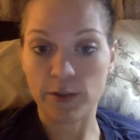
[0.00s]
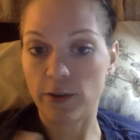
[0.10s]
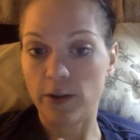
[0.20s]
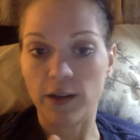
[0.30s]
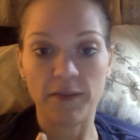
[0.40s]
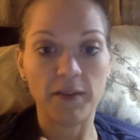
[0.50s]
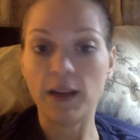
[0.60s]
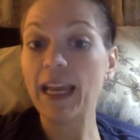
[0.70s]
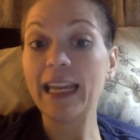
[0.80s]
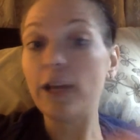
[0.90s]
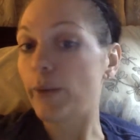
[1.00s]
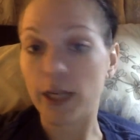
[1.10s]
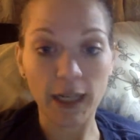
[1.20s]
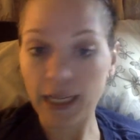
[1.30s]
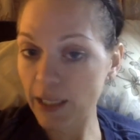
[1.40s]
or if you're
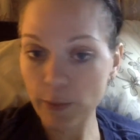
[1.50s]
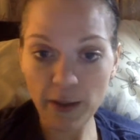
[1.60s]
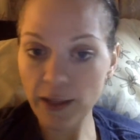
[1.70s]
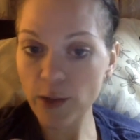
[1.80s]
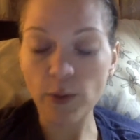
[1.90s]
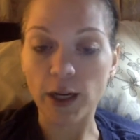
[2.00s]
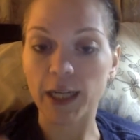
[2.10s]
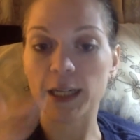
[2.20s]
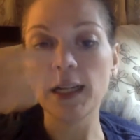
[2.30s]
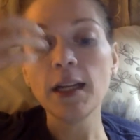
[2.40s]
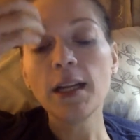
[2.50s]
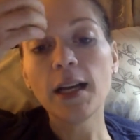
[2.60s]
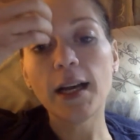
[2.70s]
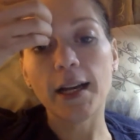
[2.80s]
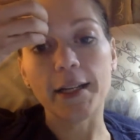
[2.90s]
anywhere anywhere that you are
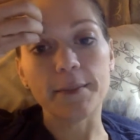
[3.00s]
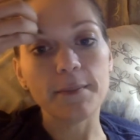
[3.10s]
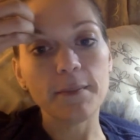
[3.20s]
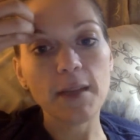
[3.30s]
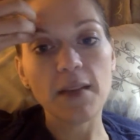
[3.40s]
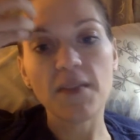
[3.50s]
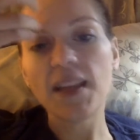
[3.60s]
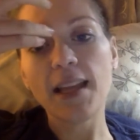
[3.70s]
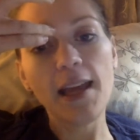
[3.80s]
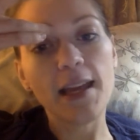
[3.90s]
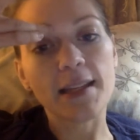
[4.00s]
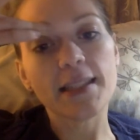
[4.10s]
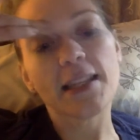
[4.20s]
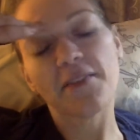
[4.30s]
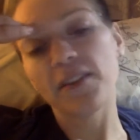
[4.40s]
um, if, if
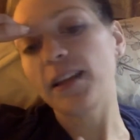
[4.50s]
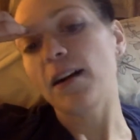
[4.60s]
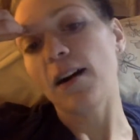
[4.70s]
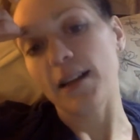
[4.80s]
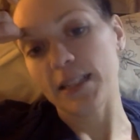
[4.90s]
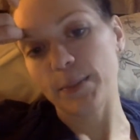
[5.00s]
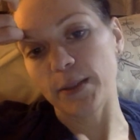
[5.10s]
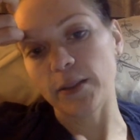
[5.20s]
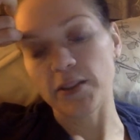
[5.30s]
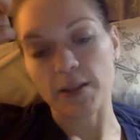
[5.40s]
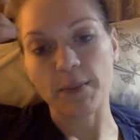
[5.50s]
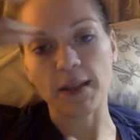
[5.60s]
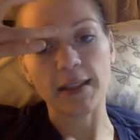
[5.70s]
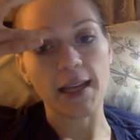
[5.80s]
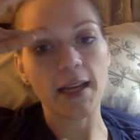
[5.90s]
except for like a hospital or something
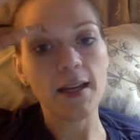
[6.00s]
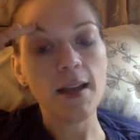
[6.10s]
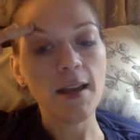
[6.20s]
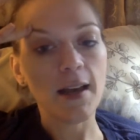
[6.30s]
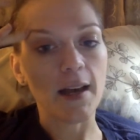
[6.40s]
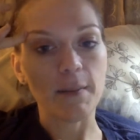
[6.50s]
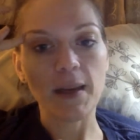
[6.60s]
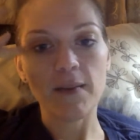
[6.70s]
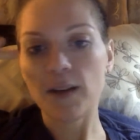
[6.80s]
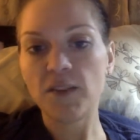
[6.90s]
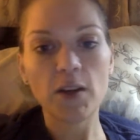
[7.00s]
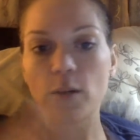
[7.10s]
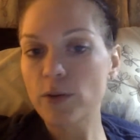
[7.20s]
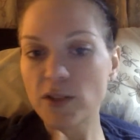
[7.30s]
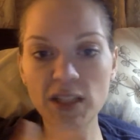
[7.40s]
like that um, even if you
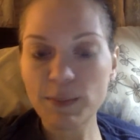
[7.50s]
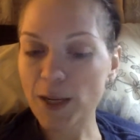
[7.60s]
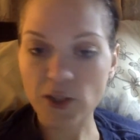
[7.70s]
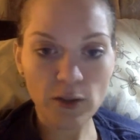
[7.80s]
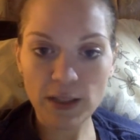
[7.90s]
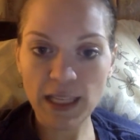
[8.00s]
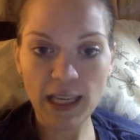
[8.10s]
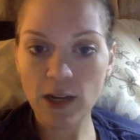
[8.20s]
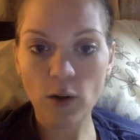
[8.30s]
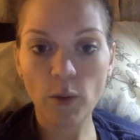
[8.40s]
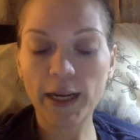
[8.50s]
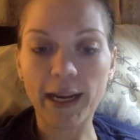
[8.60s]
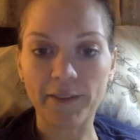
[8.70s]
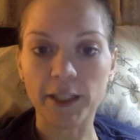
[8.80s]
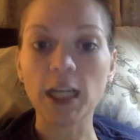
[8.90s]
go into specialty or
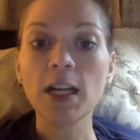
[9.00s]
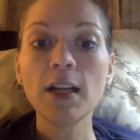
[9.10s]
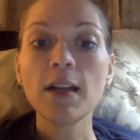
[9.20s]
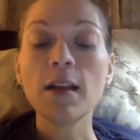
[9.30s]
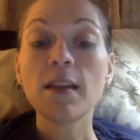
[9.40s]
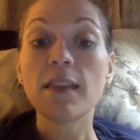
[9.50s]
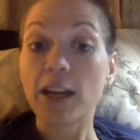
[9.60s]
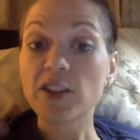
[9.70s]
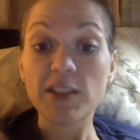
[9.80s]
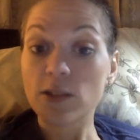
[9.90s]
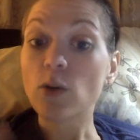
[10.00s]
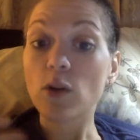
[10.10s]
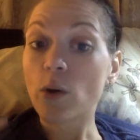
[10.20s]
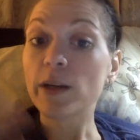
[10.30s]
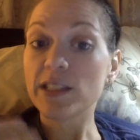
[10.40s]
whatever, they are still
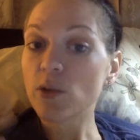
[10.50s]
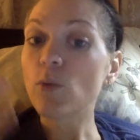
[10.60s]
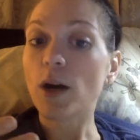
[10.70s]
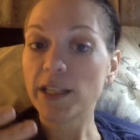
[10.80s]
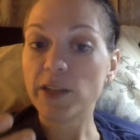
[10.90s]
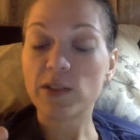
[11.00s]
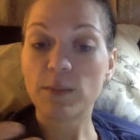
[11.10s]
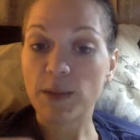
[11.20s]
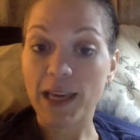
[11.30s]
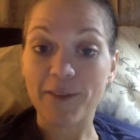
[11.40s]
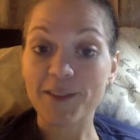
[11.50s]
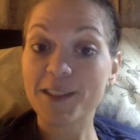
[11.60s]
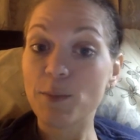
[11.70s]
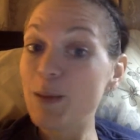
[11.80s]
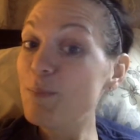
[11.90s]
going to want you to be able
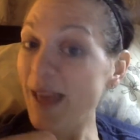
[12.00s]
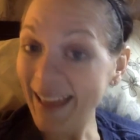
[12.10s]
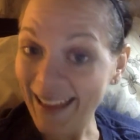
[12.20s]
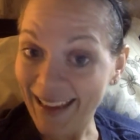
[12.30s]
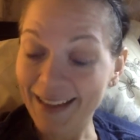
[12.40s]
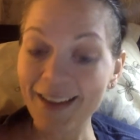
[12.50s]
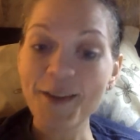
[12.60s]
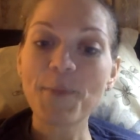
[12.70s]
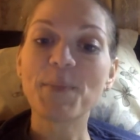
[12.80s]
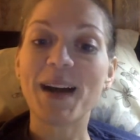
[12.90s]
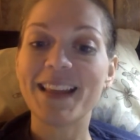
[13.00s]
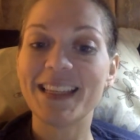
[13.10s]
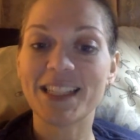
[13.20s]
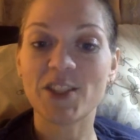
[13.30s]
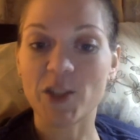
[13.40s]
to be paid by
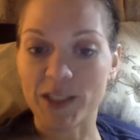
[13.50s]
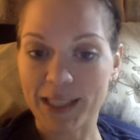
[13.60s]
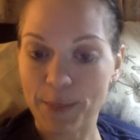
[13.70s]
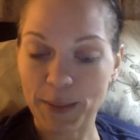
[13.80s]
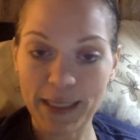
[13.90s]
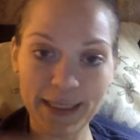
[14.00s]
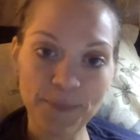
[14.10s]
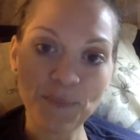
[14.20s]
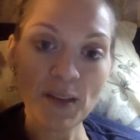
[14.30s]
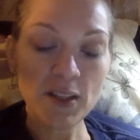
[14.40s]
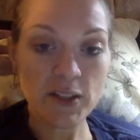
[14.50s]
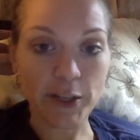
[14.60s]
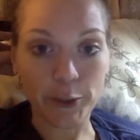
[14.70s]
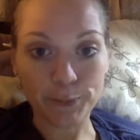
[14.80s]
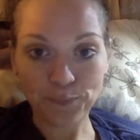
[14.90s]
these insurance companies.
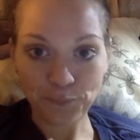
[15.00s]
So,